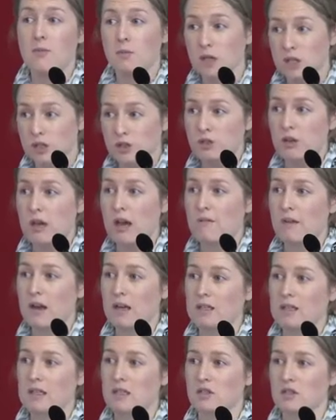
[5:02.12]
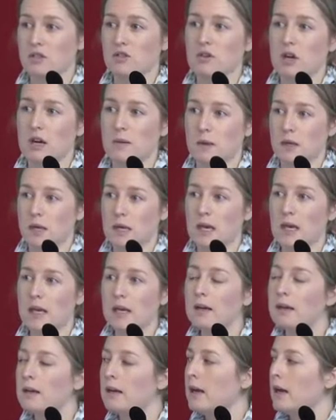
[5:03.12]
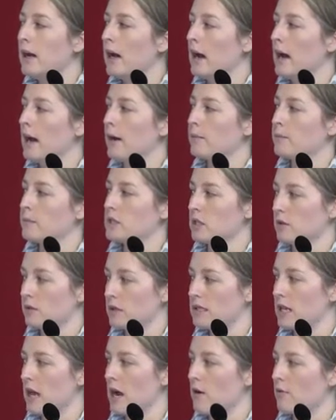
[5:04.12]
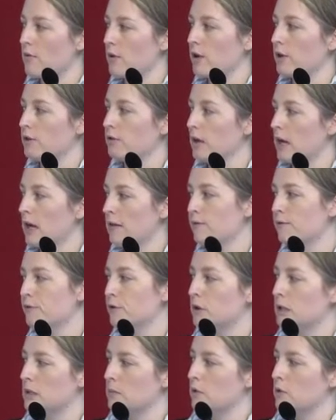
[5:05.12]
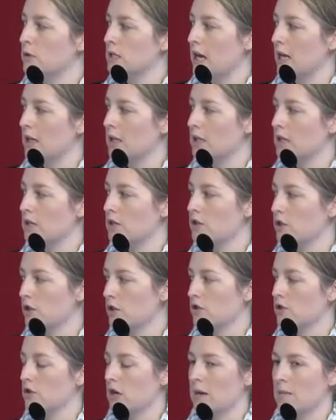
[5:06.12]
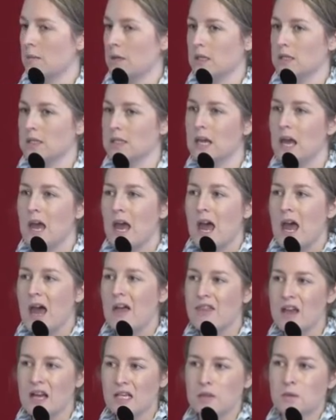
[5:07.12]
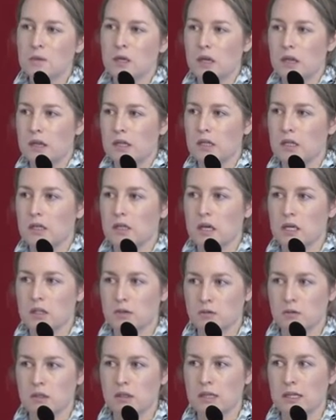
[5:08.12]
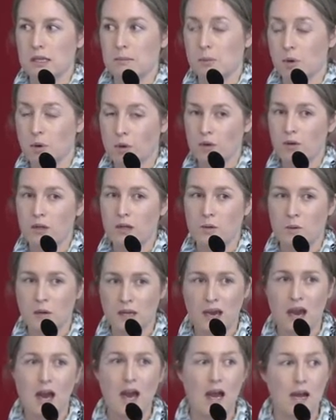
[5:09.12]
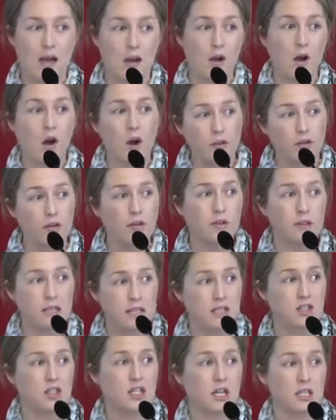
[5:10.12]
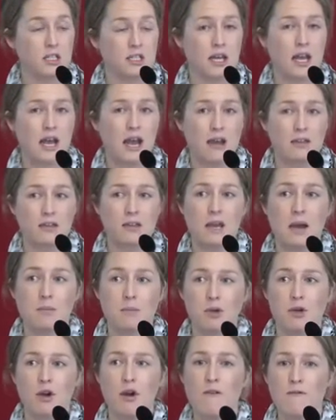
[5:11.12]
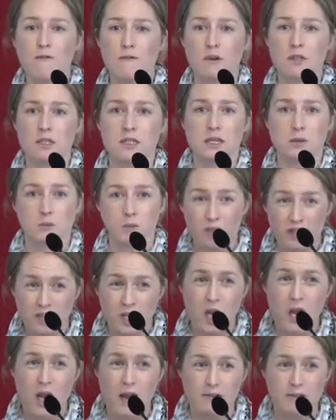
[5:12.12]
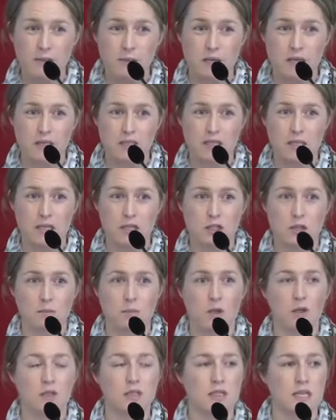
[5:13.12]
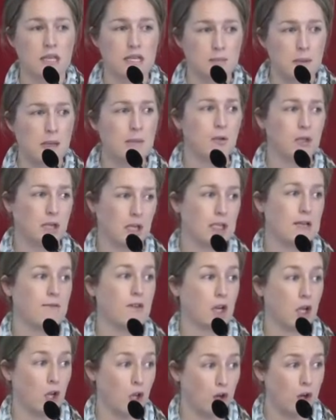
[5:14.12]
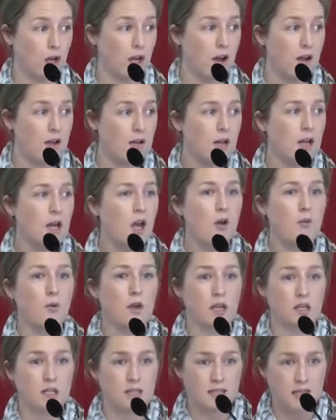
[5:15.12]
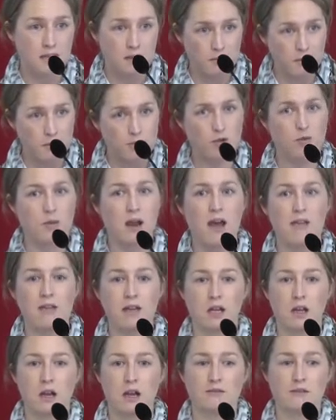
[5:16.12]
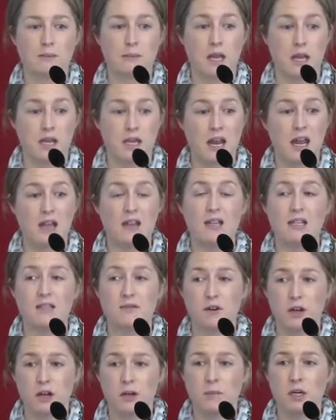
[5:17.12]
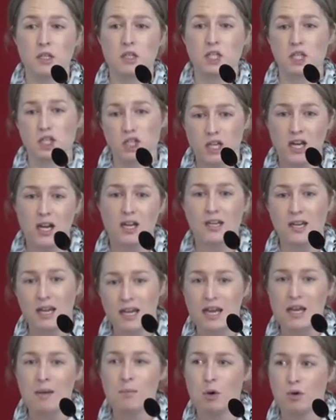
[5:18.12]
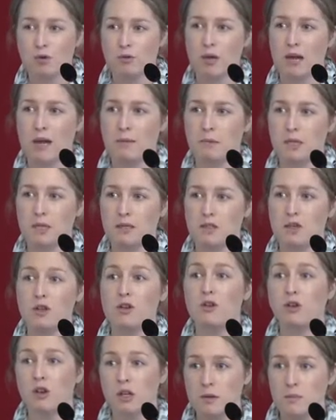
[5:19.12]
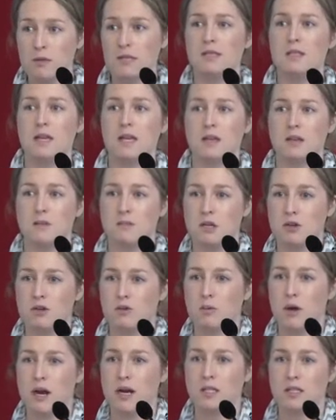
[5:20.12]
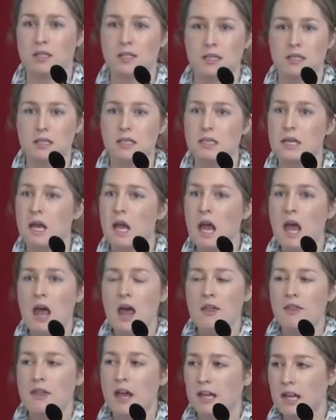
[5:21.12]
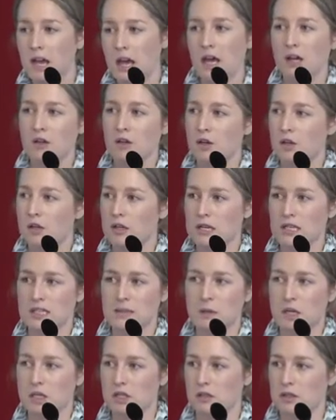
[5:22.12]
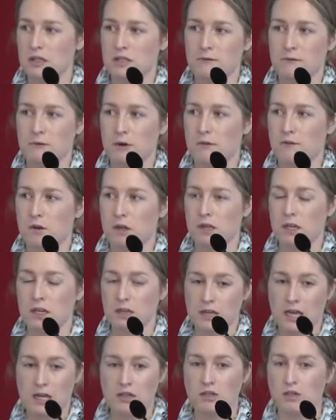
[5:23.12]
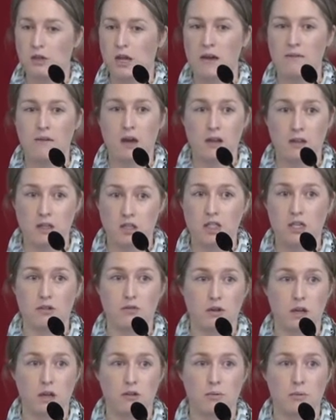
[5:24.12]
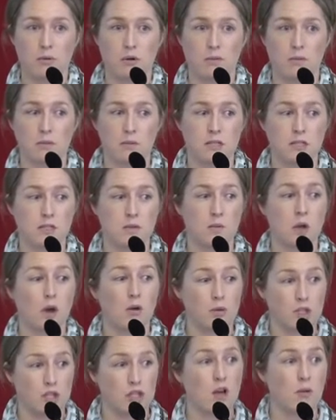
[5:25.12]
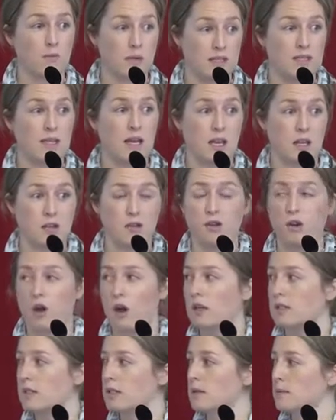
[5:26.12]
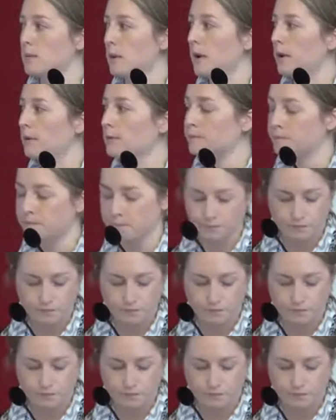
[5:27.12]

We do have access to treatment here, so it's our role, and falling mortality due to treatments. And that's where I think it's really important that we are on the agenda at the APNA conference, and we're in the lifespan section because these people are living longer. We're going to see them throughout their lifespan, and there's very much a shared care model happening. So you're going to be seeing them in your practices. They can't go to their specialist for everything. They do have other general health problems as well, which they'll be seeing you guys as well.